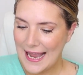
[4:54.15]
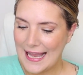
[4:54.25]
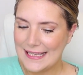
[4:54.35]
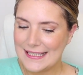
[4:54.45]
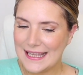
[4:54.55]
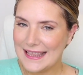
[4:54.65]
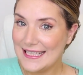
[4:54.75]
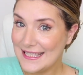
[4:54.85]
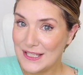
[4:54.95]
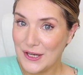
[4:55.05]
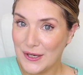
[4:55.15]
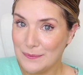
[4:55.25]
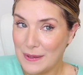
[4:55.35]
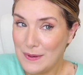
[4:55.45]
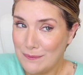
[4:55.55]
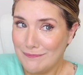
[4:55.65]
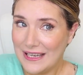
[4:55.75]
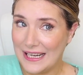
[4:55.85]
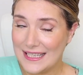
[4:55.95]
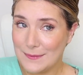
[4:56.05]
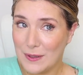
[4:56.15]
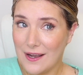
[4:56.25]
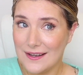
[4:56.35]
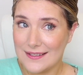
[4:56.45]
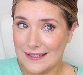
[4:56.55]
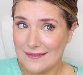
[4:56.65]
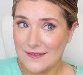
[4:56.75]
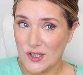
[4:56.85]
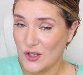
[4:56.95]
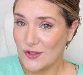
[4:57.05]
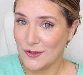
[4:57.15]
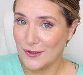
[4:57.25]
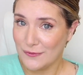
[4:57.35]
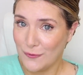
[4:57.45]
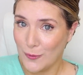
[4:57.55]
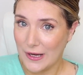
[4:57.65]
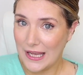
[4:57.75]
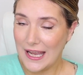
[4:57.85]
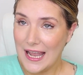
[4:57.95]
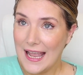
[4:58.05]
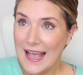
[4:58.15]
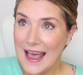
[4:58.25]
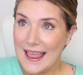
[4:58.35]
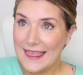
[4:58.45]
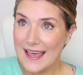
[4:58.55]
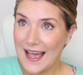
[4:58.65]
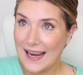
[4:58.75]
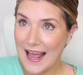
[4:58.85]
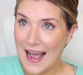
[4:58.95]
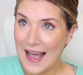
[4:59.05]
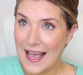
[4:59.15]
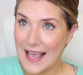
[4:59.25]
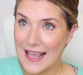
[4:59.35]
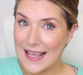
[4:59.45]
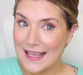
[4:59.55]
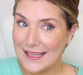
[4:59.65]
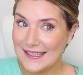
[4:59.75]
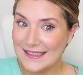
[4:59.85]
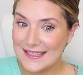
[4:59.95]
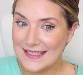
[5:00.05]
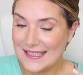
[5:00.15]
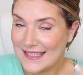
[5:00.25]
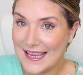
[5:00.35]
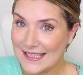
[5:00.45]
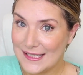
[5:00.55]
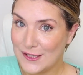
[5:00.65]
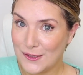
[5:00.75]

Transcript: And this year, maybe it is because I just turned 40, that I decided to